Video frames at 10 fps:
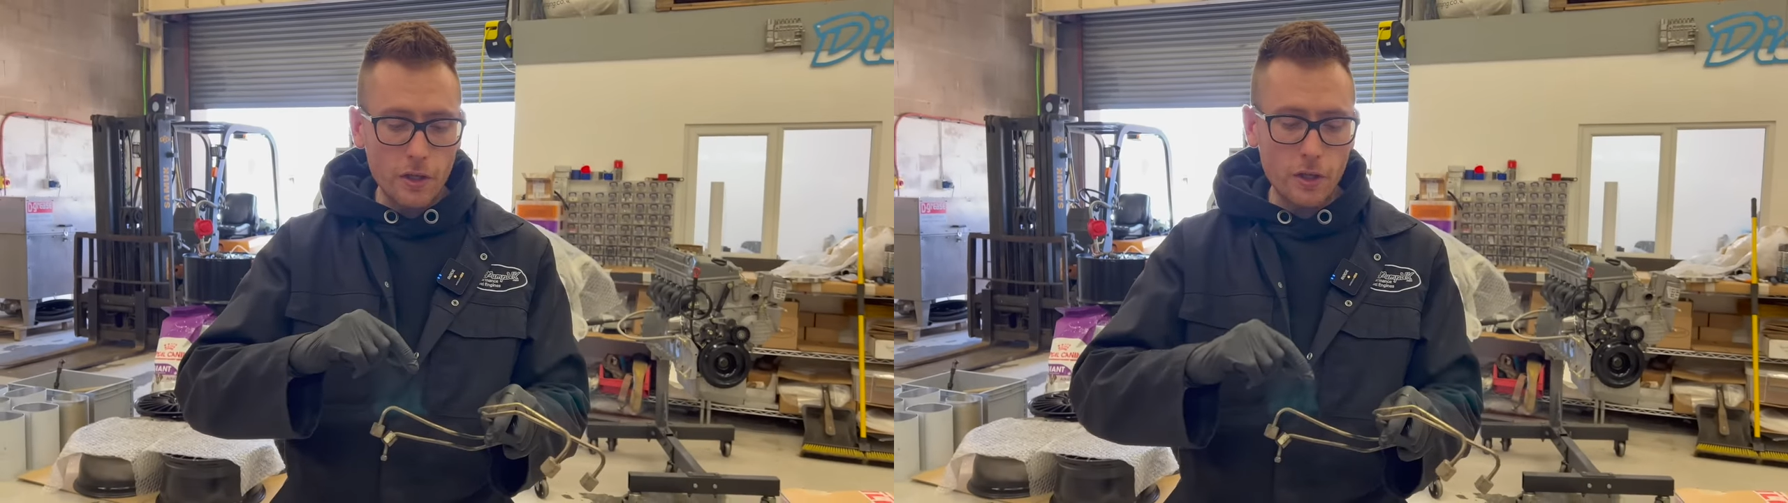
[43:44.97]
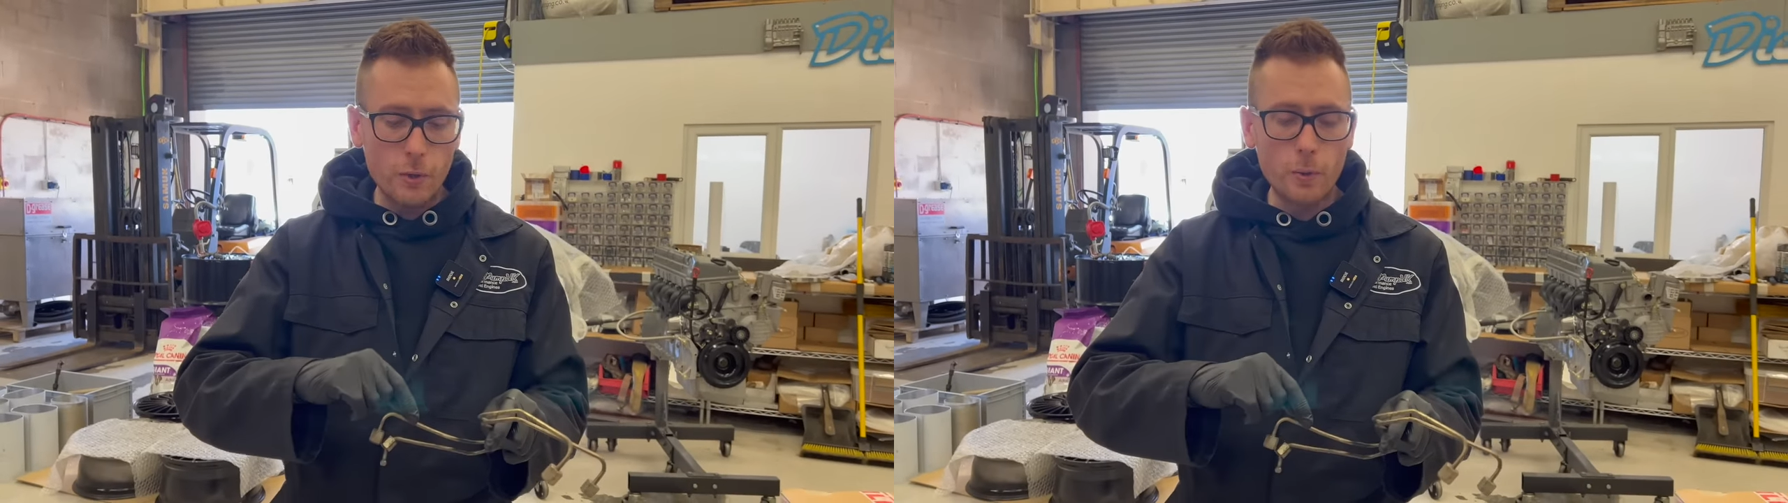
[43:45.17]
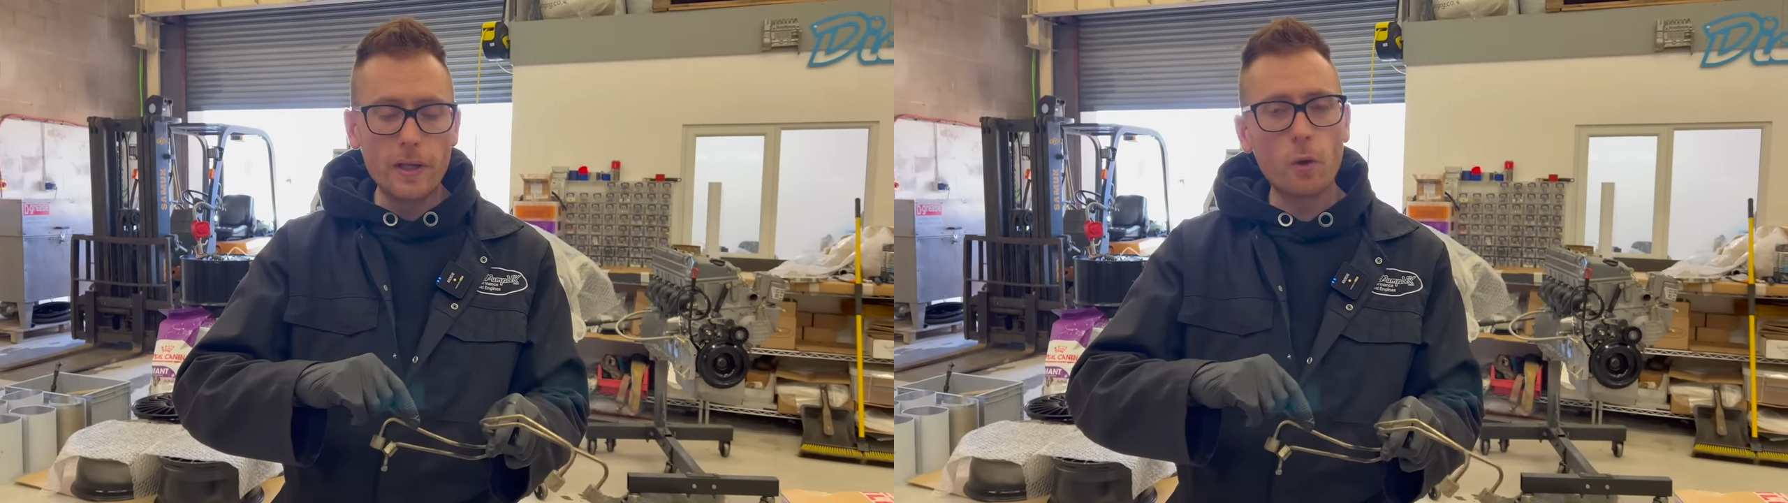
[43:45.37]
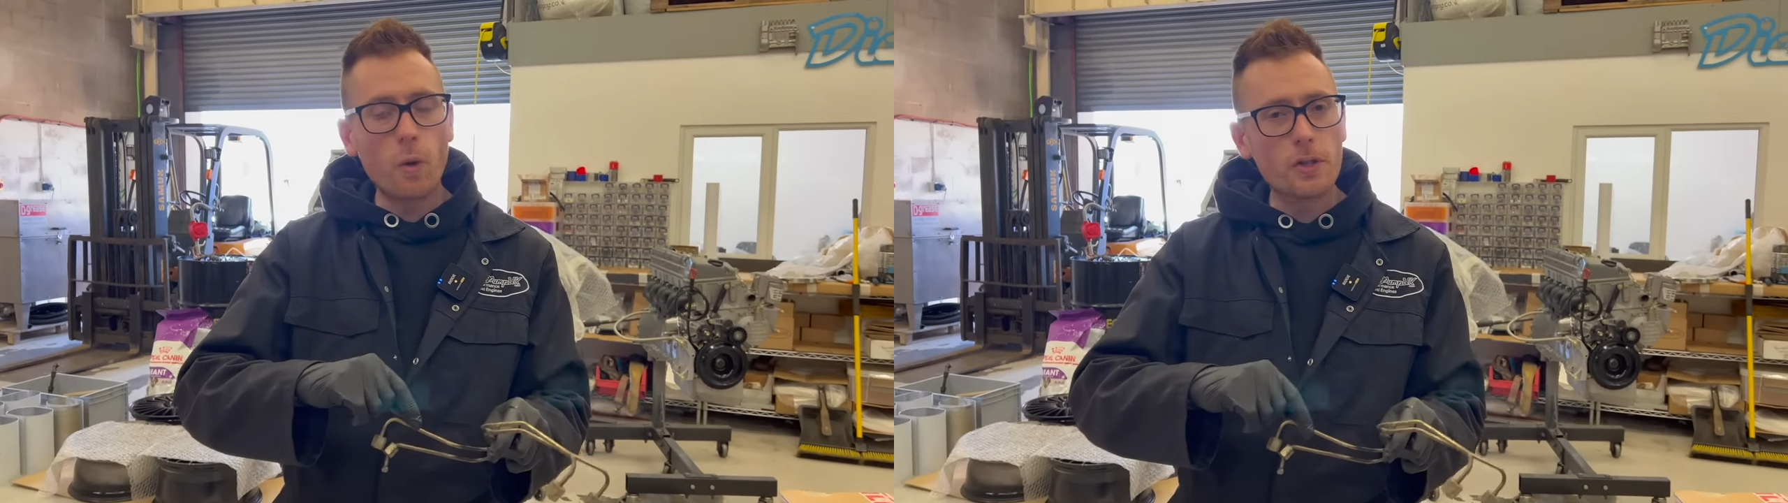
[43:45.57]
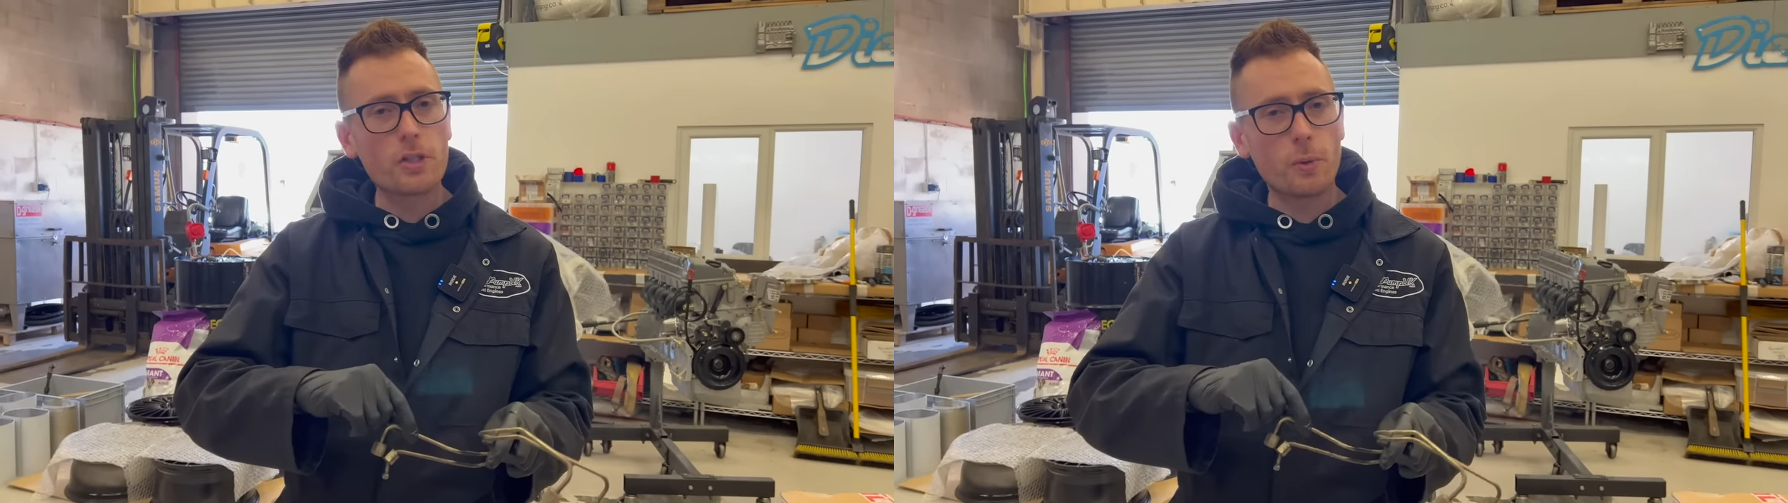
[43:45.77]
you will
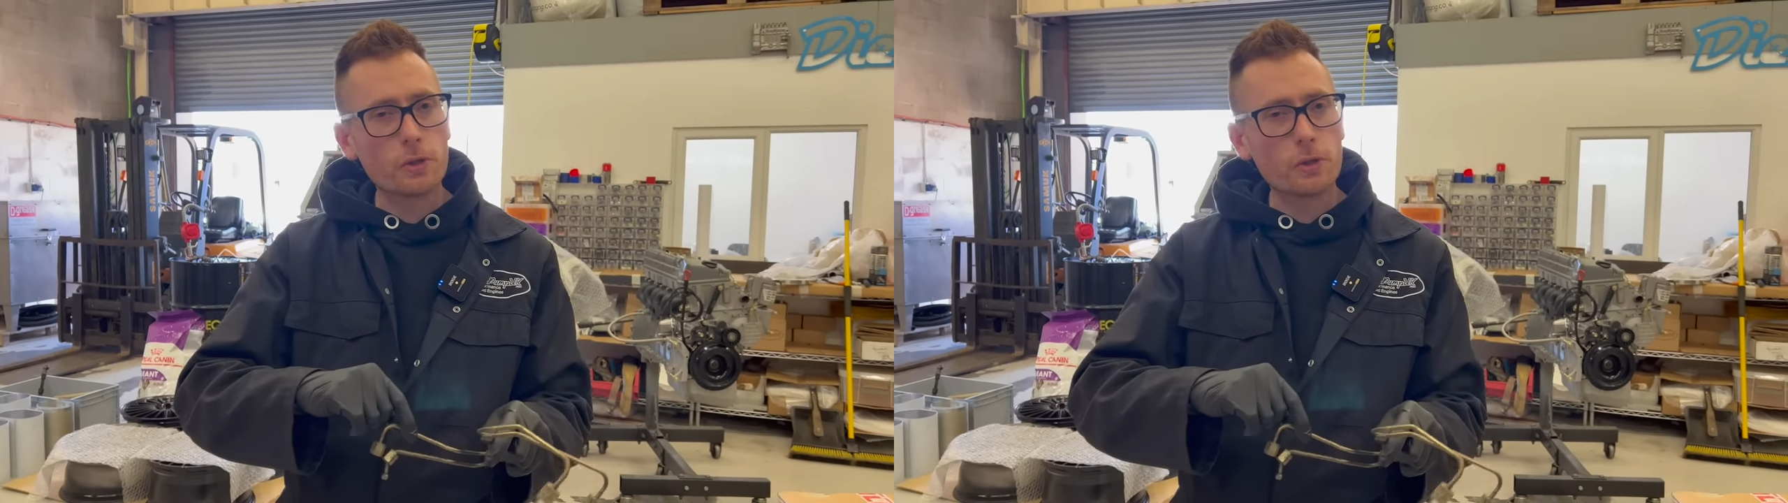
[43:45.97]
want to